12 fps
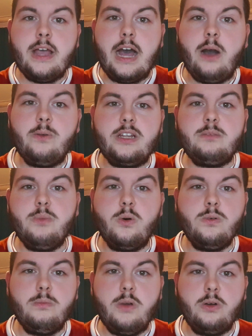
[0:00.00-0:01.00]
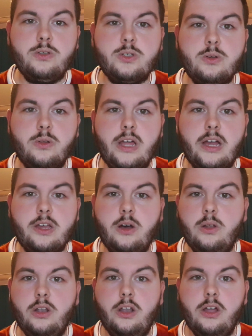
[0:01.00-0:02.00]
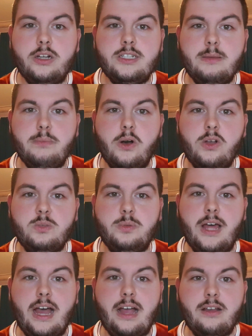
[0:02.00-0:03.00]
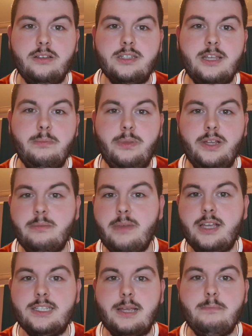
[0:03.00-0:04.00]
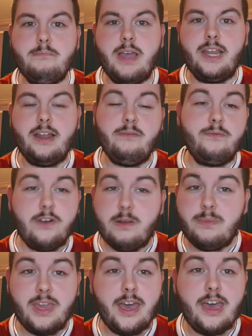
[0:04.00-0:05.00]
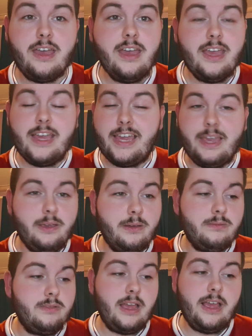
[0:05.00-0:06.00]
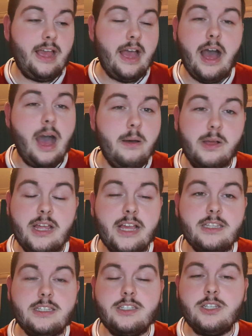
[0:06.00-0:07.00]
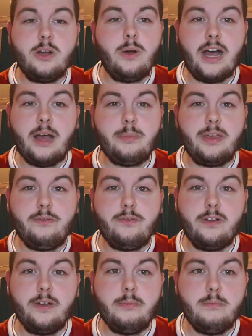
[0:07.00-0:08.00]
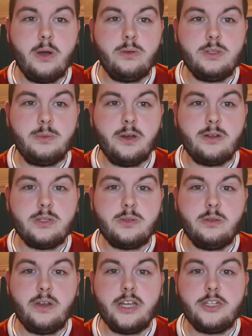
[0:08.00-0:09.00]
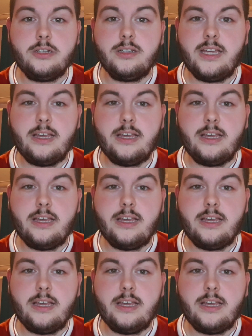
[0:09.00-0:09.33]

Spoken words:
How did Mo score that goal? Locked impossible angle, simply amazing, made up for him. Yeah, it's so happy for Mo, to be honest with you, Nigel.